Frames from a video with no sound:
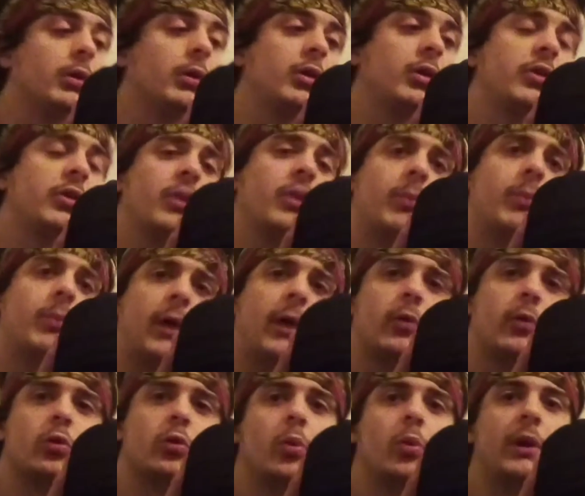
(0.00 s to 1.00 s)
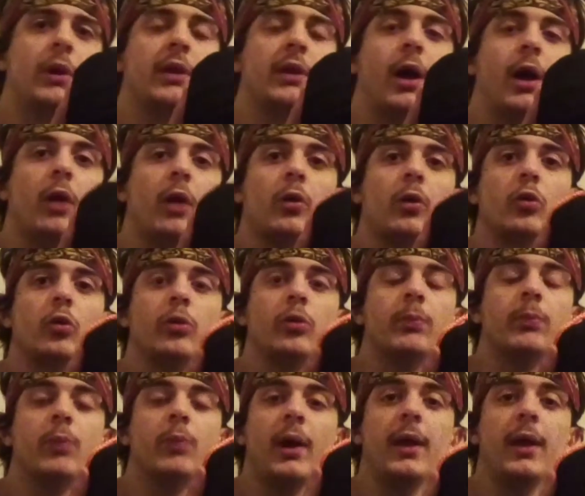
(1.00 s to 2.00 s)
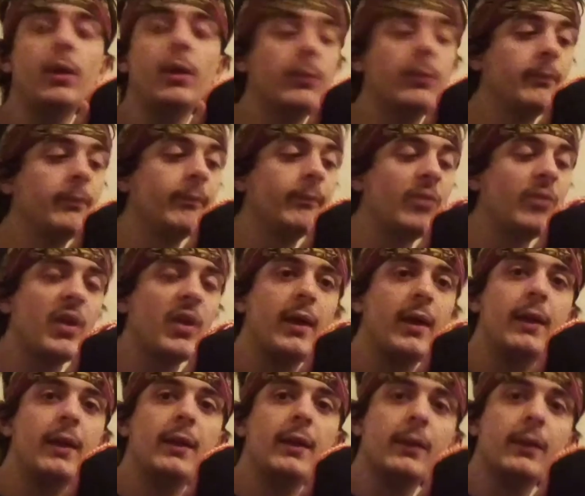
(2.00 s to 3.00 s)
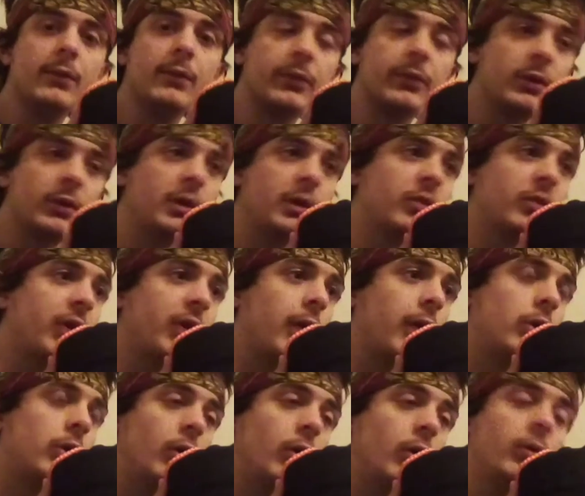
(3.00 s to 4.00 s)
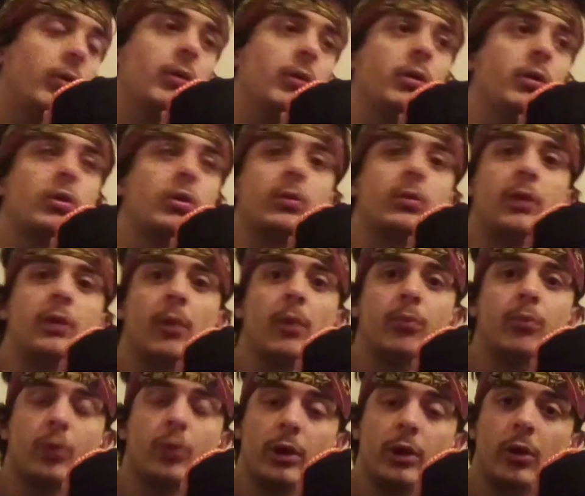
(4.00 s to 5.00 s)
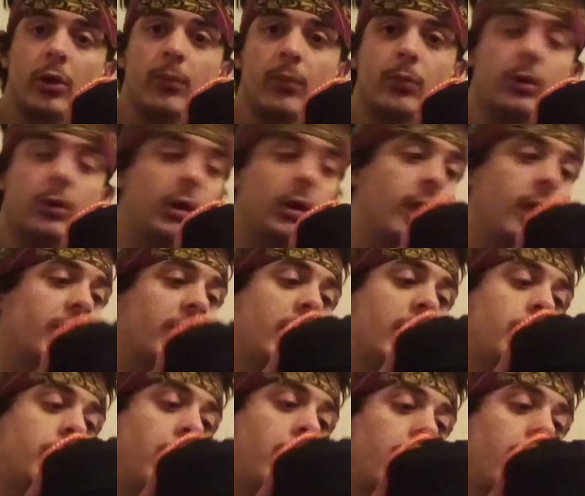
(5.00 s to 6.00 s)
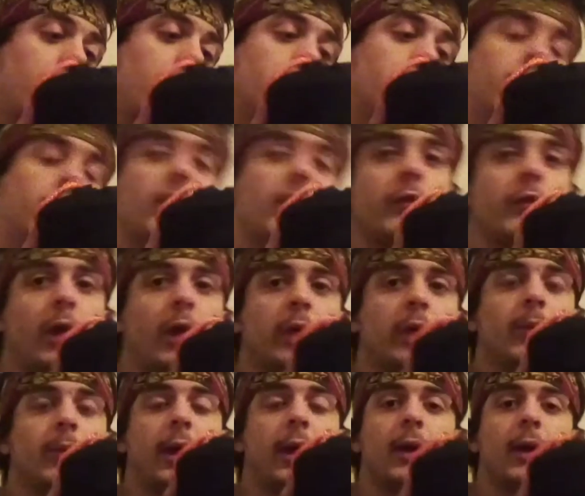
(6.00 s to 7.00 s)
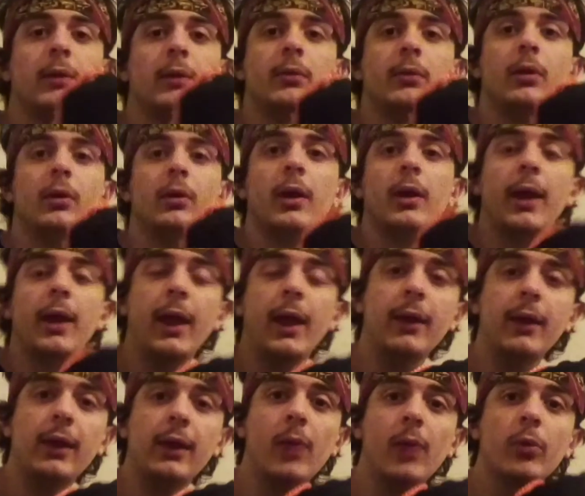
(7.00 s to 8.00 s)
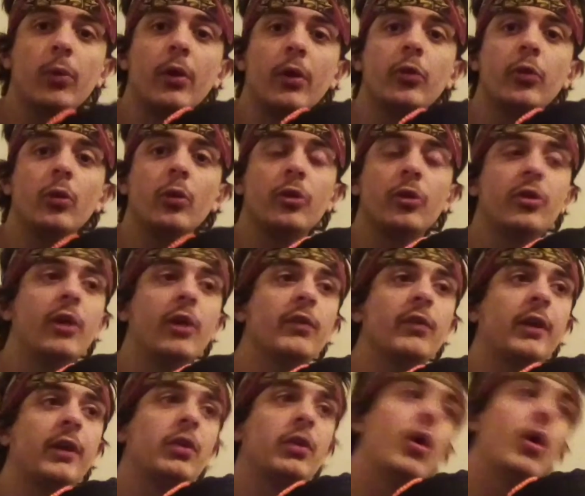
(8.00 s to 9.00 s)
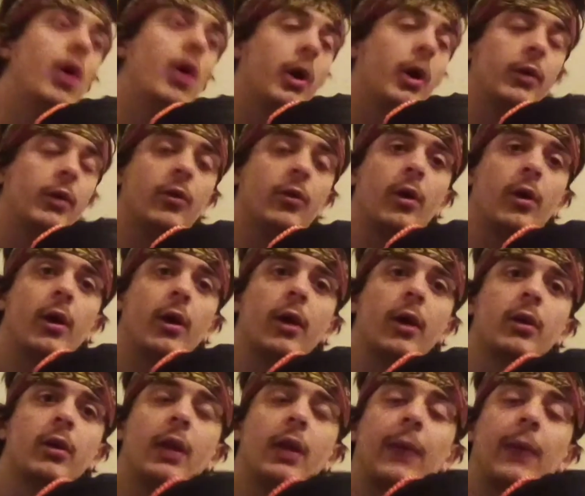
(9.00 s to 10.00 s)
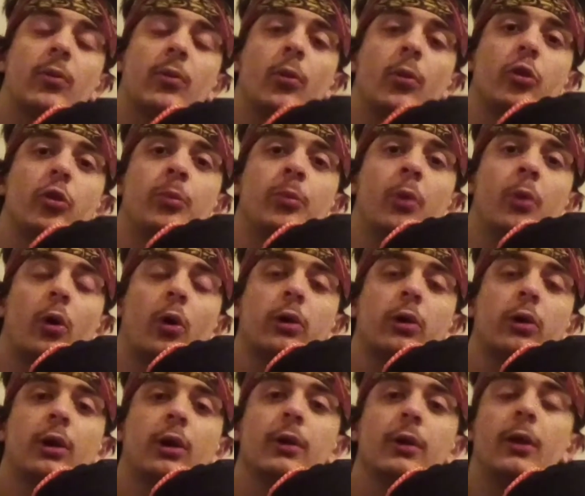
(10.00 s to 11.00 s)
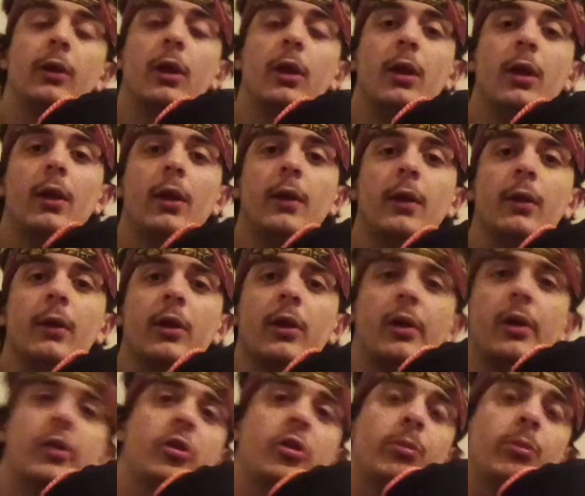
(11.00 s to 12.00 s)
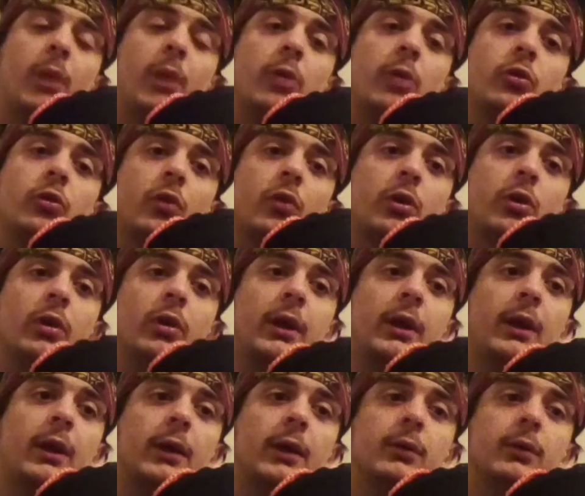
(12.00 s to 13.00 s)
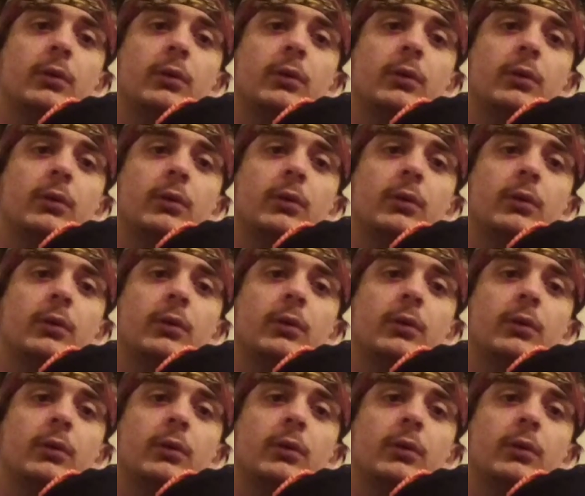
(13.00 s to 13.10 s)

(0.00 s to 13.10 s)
It's about $20, but it's got a good, pretty good, sized pot, frying pan, and it came with all sorts of stuff like tongs, a collapsible spork, a sponge for cleaning,